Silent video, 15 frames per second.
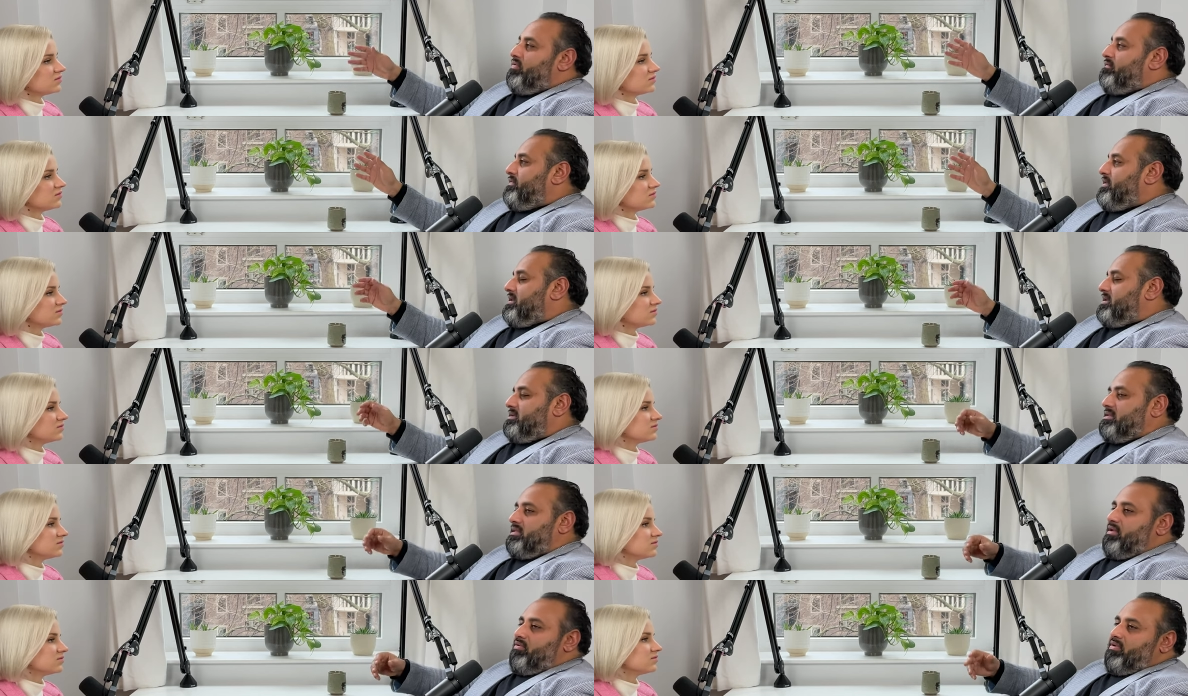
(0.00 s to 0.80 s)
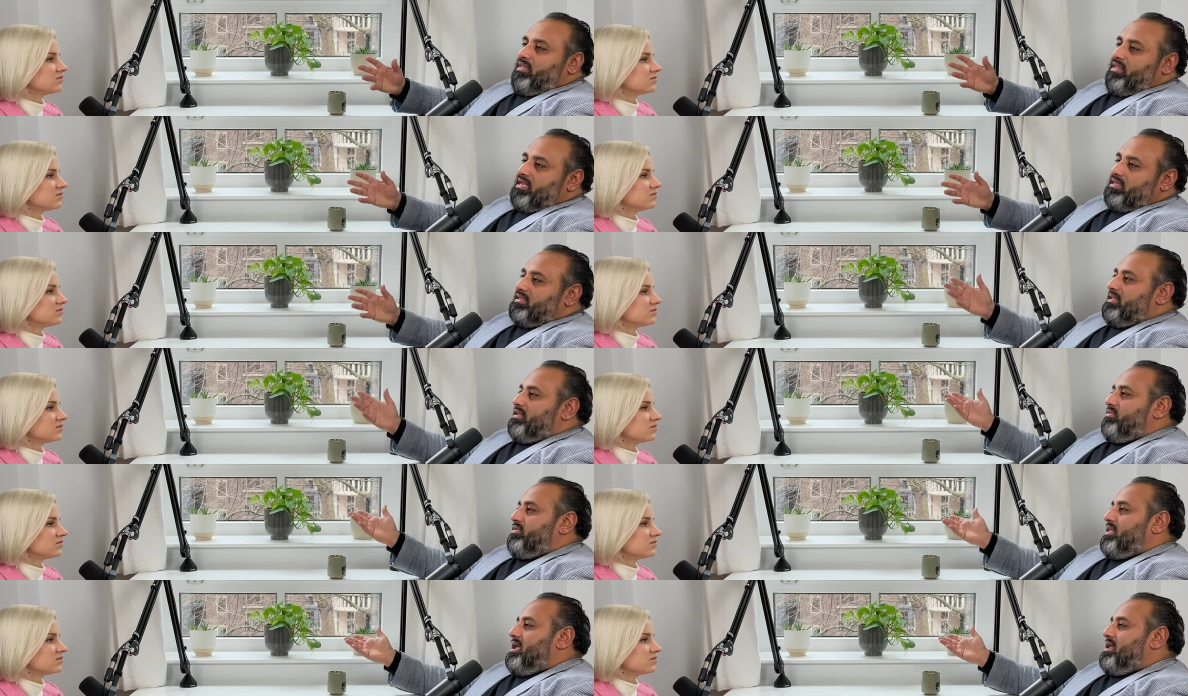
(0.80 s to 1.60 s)
Speaker 1: and fitness and they're in this and they're in
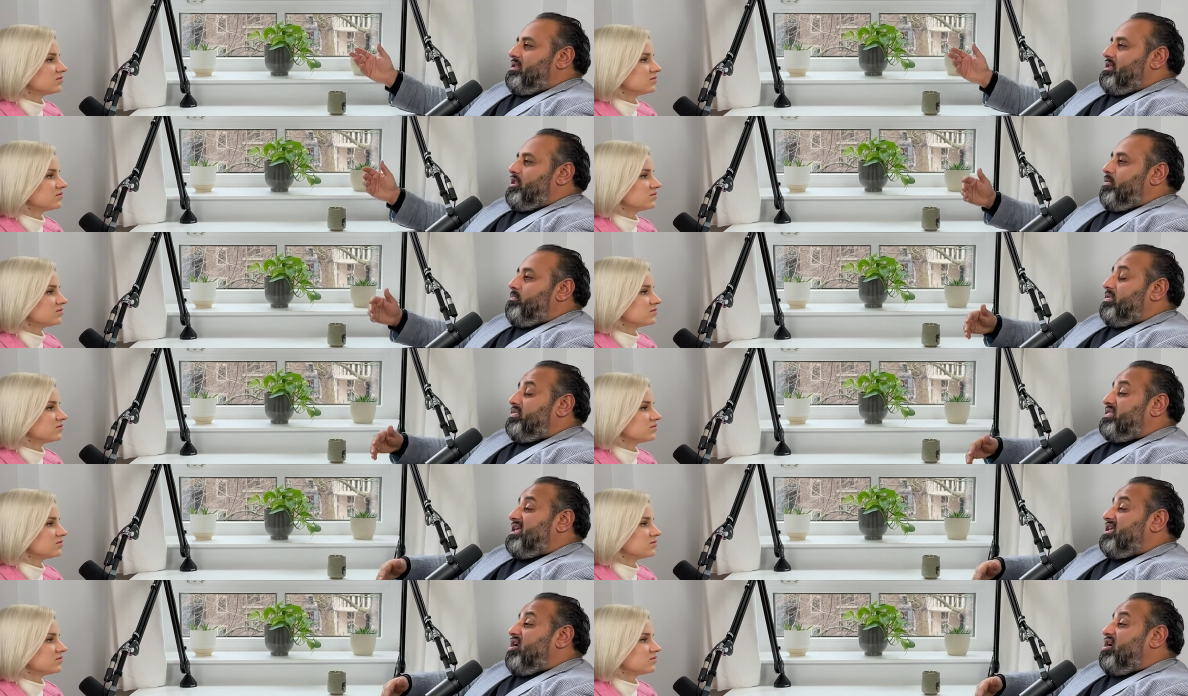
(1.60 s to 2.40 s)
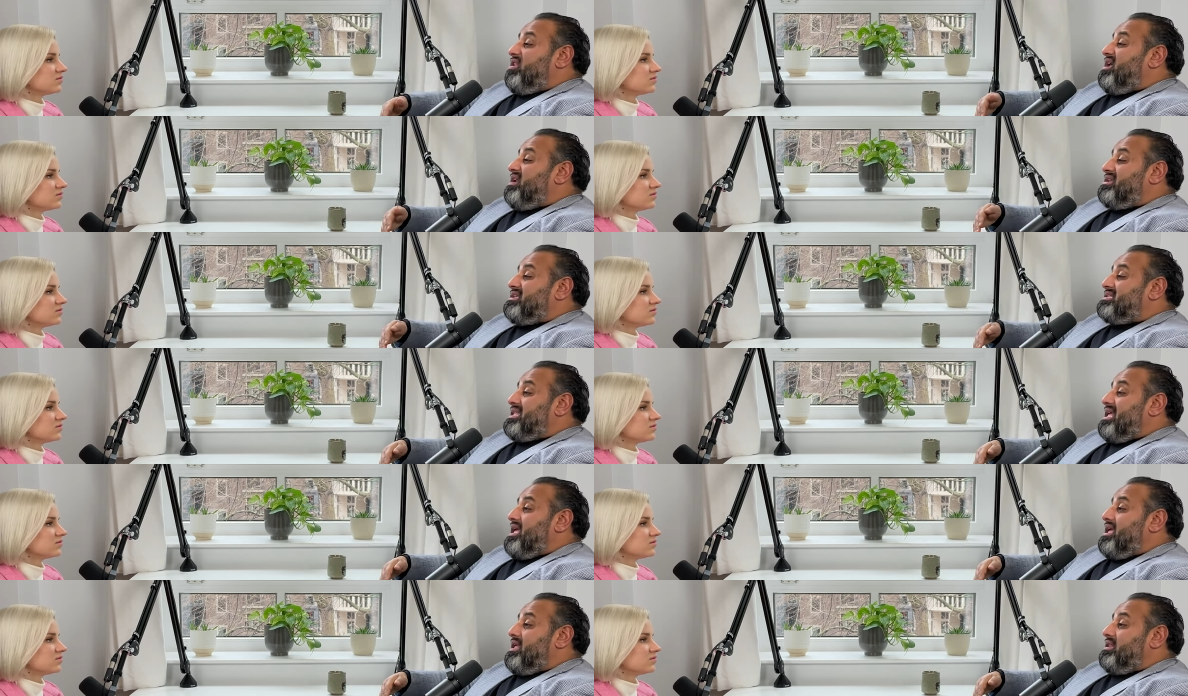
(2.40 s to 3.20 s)
that, you know, but they can't
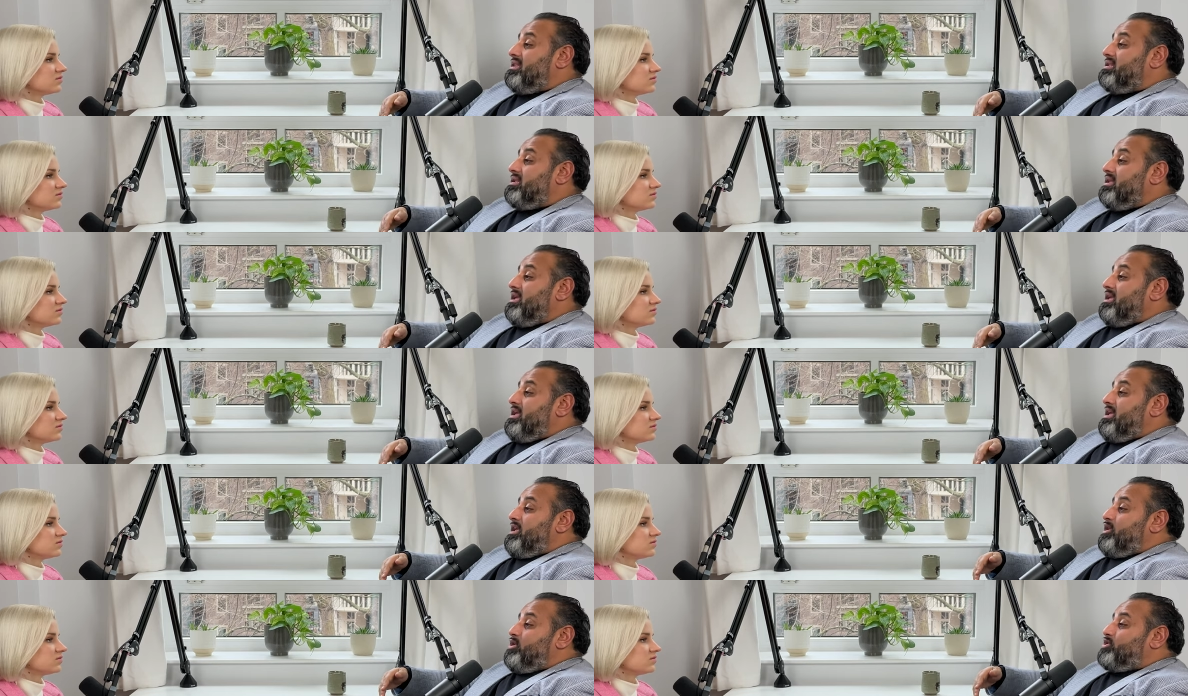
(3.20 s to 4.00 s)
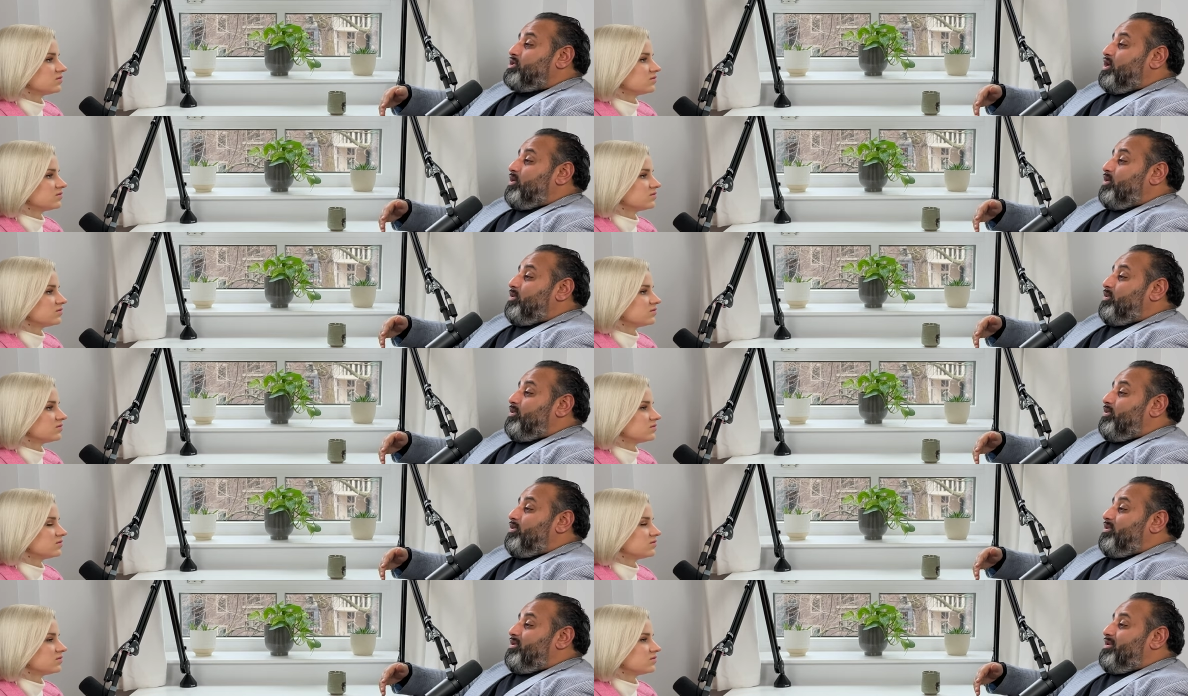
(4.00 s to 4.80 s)
understand. So,
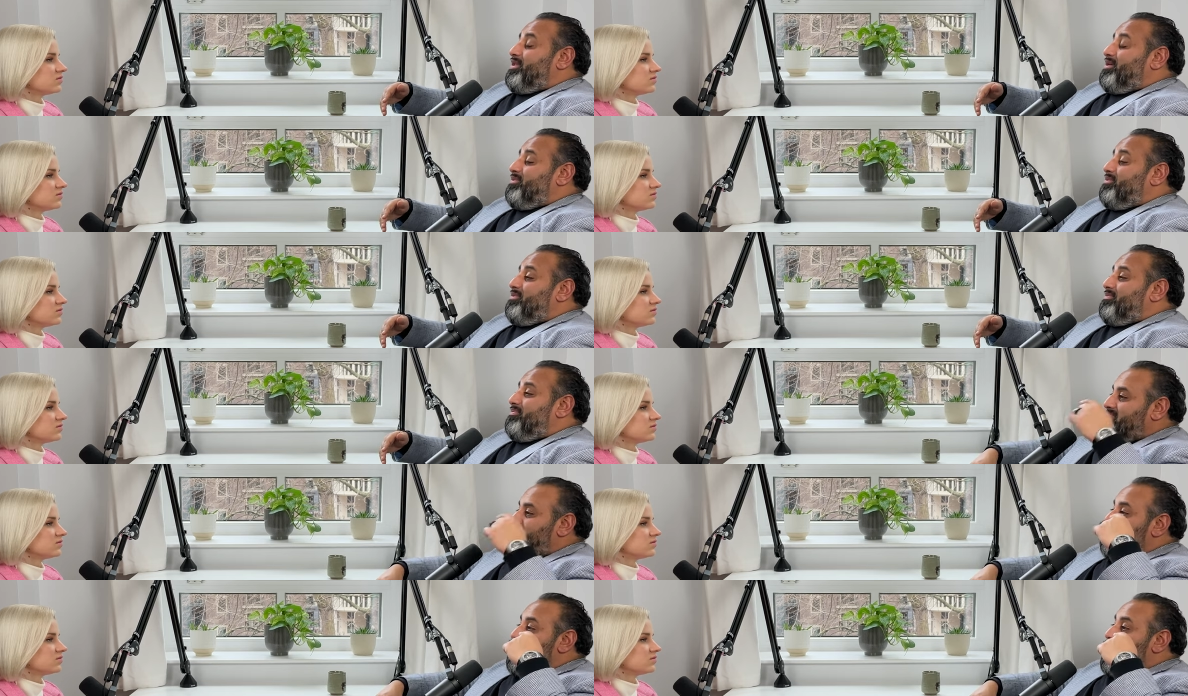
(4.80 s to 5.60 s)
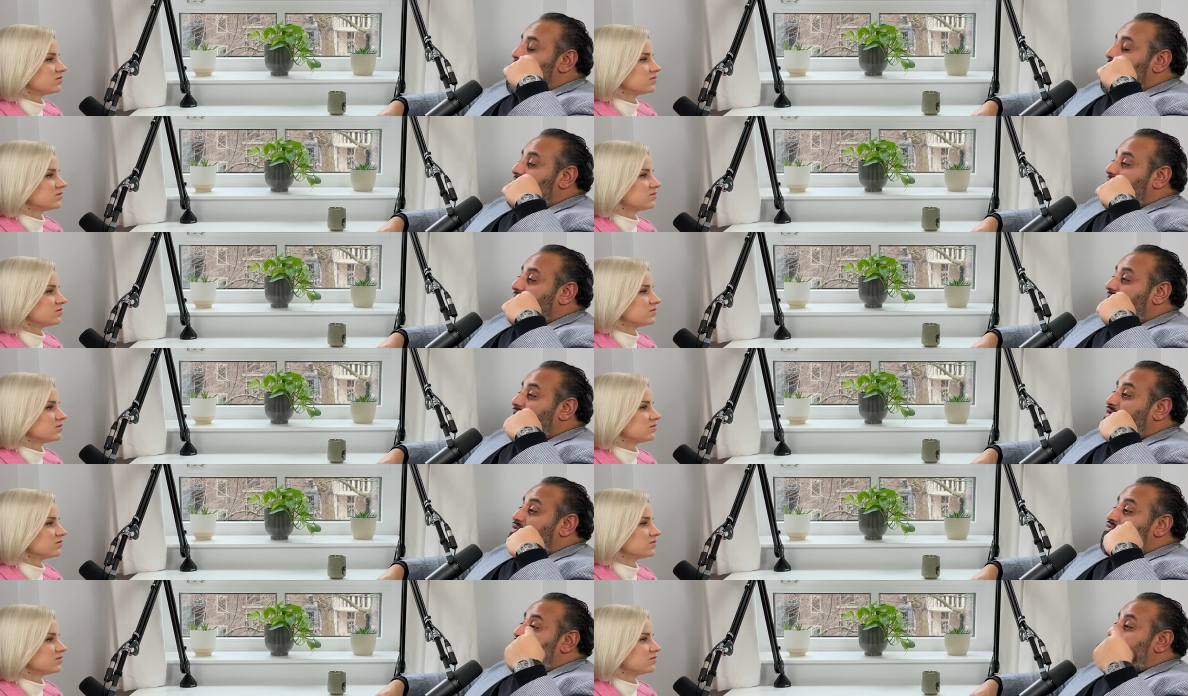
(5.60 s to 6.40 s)
you know, my
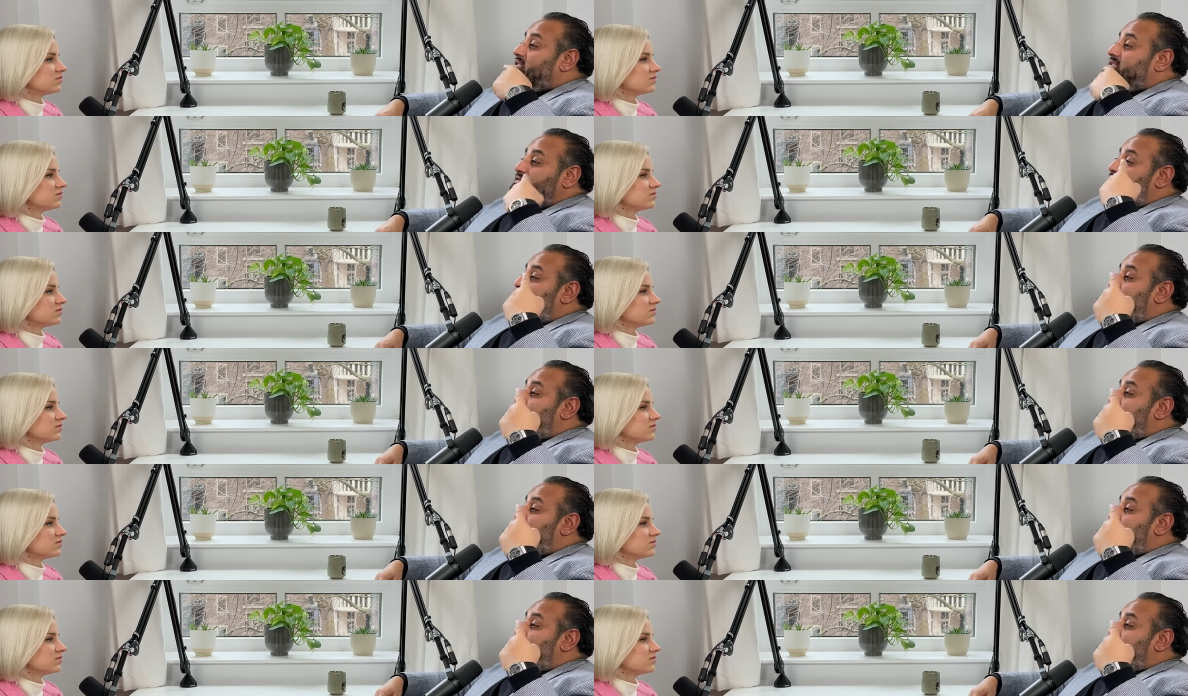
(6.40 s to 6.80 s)
aggressive